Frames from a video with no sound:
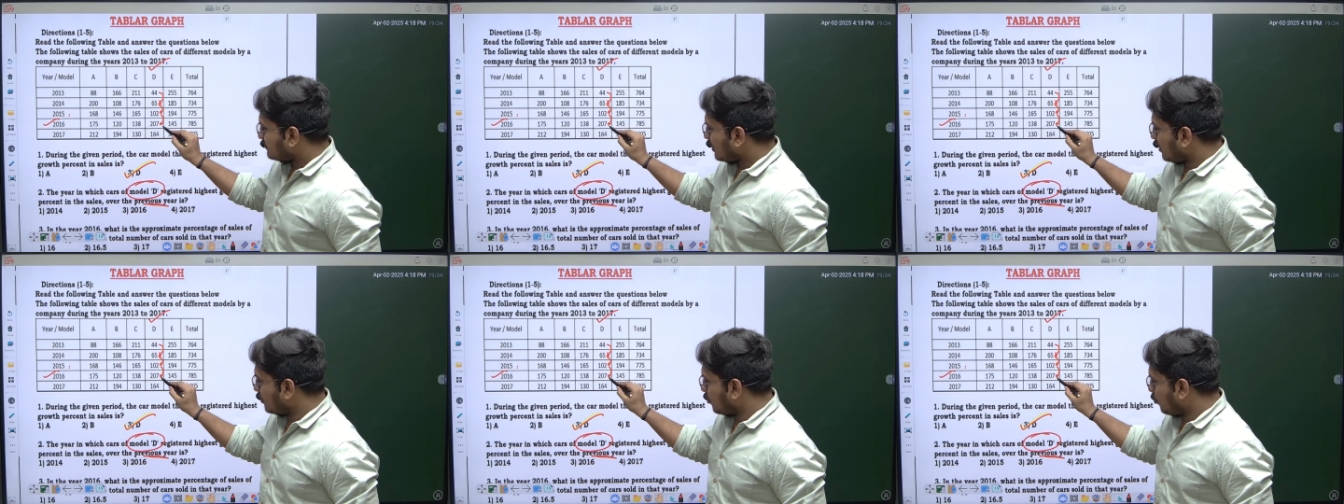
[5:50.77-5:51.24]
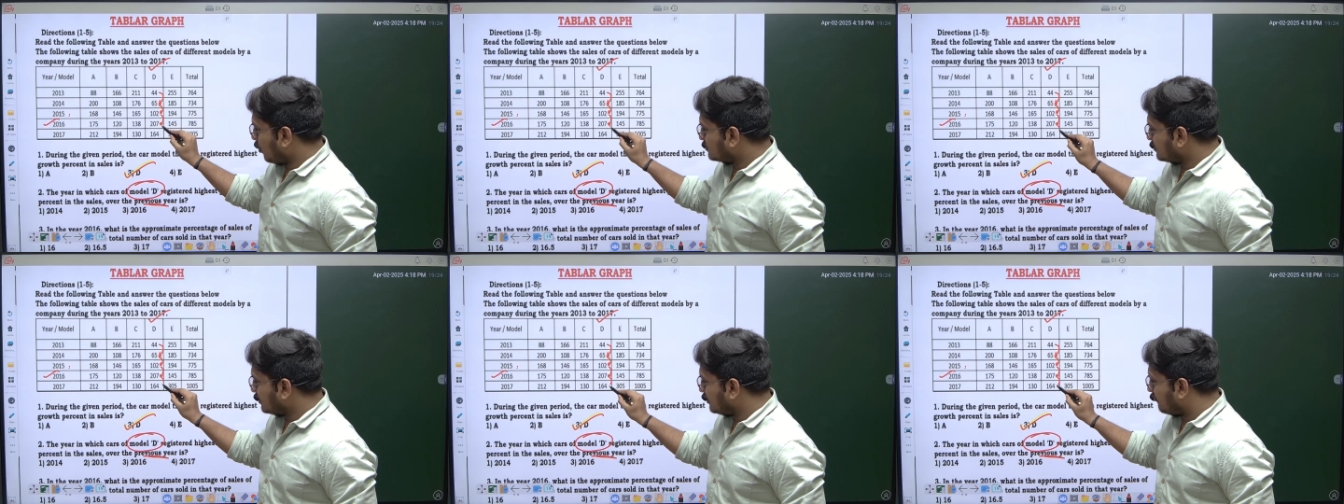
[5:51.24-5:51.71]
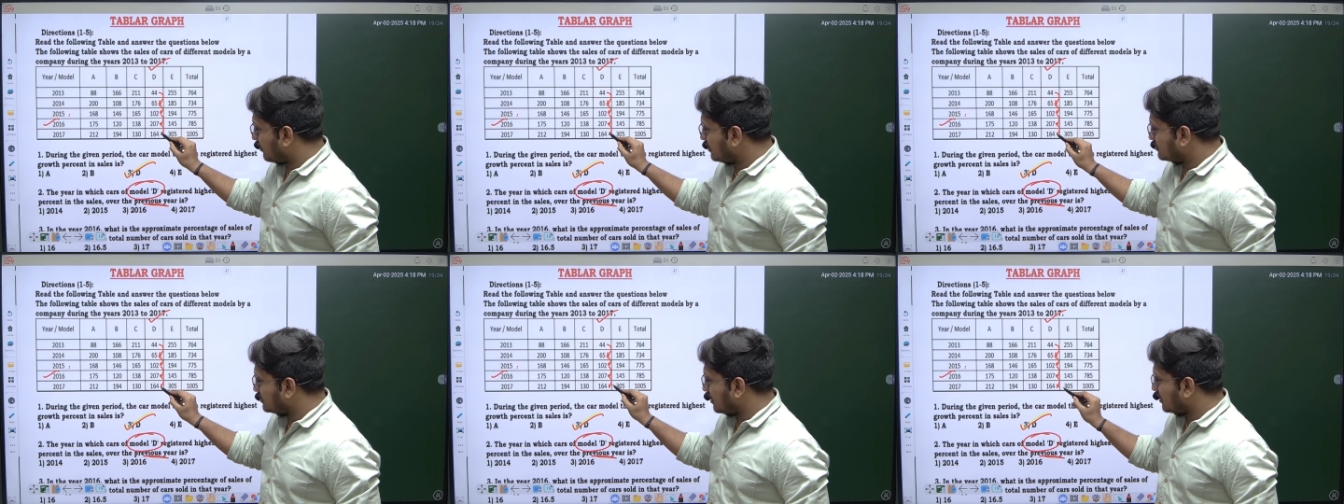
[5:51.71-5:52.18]
Now what's the
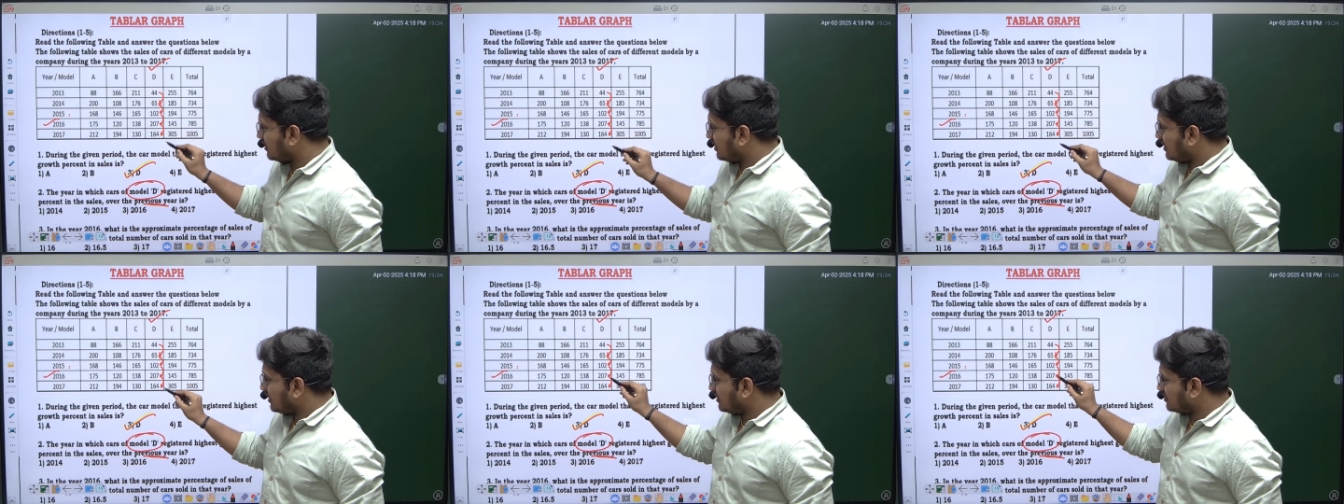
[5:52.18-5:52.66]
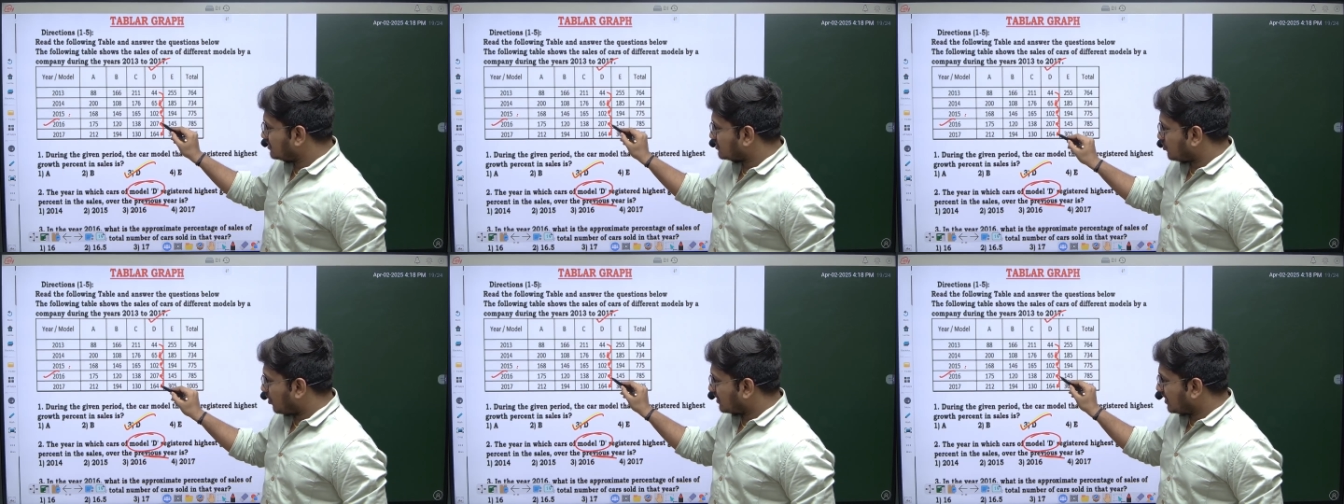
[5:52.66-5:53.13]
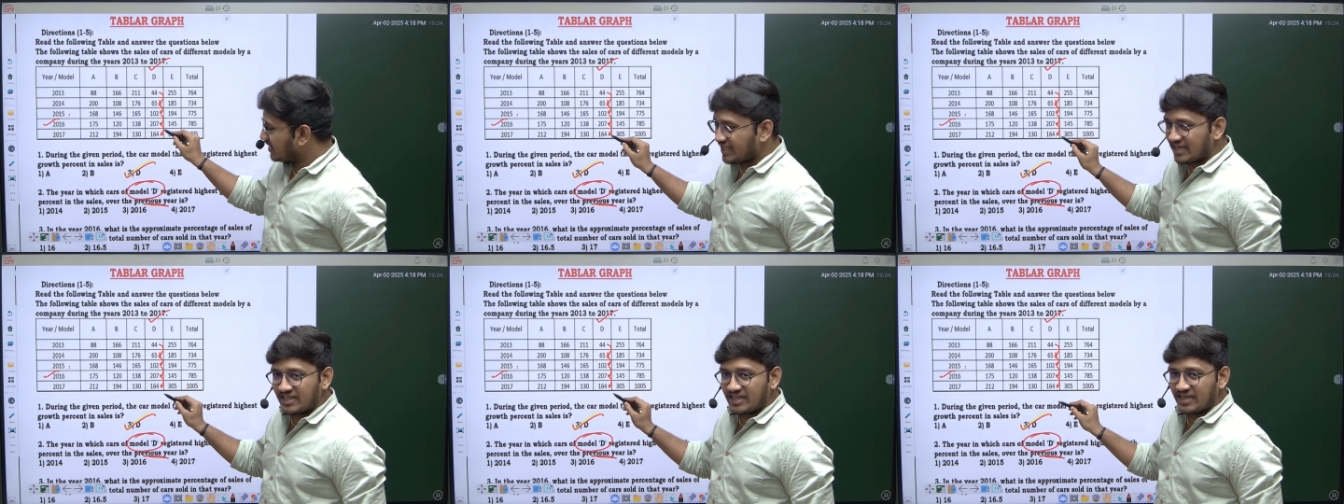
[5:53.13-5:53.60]
difference here? It is not
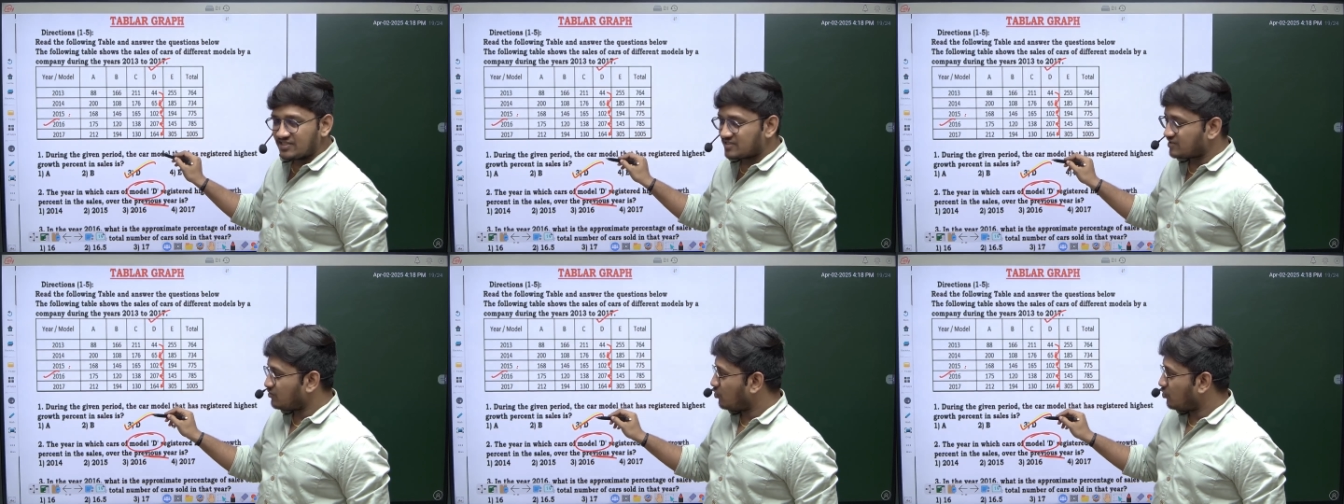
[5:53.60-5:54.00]
getting increased.